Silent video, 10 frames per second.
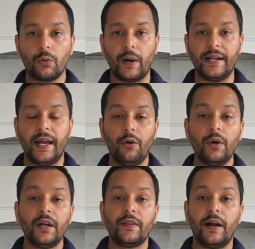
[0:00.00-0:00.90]
right now,
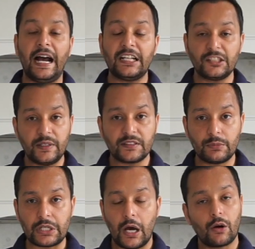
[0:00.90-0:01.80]
there has been
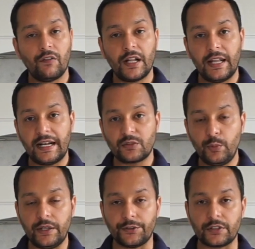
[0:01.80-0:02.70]
some talk over the last
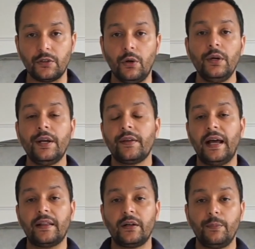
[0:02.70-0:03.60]
week or so
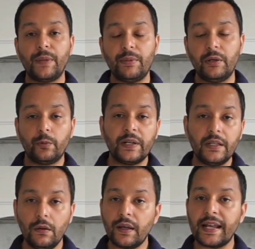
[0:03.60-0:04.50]
that they're maybe
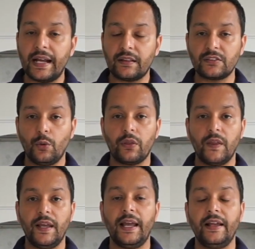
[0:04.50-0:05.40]
re-looking at this whole
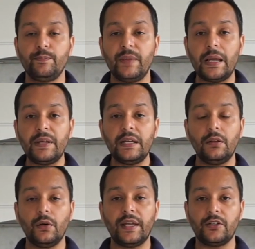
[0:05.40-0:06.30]
thing and maybe
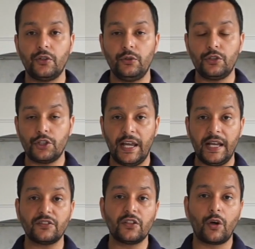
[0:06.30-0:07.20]
looking to
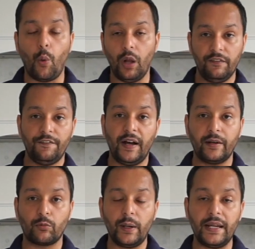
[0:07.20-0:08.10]
change the
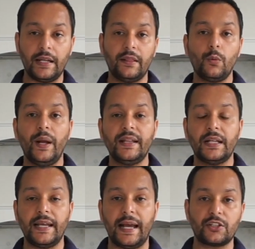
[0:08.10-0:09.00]
qualifying rate and the way
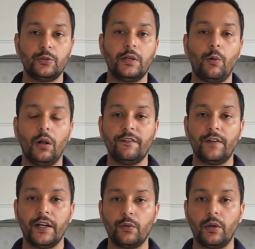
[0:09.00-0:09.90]
that they actually
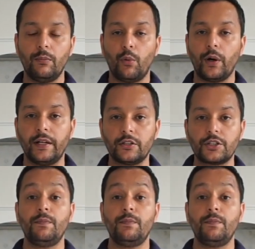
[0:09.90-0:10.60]
qualify you on the mortgage.